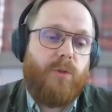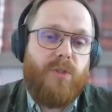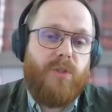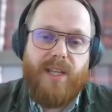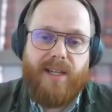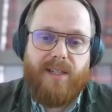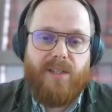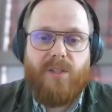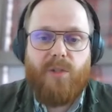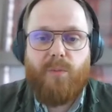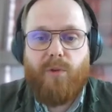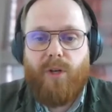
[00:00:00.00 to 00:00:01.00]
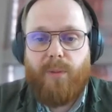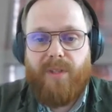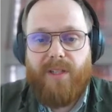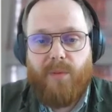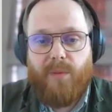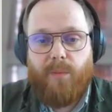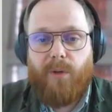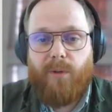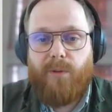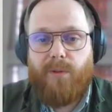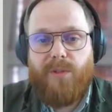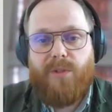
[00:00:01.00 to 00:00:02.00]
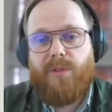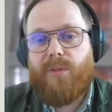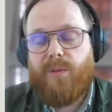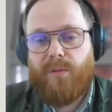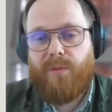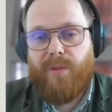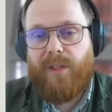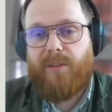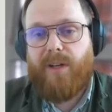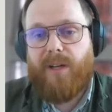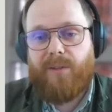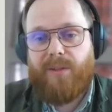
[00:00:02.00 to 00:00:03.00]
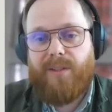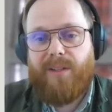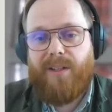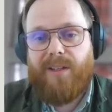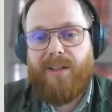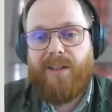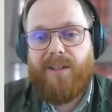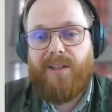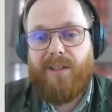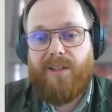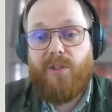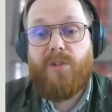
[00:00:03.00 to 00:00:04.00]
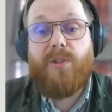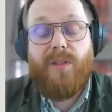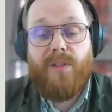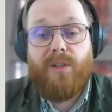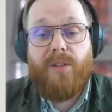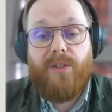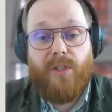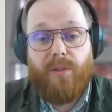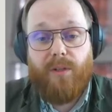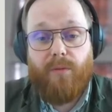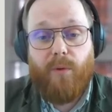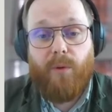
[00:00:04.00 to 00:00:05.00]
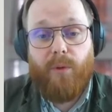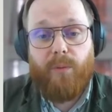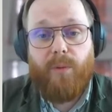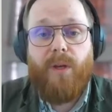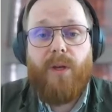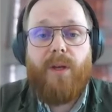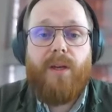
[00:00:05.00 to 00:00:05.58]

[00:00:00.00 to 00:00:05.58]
use text to prompt these models to figure out to do this clustering for you.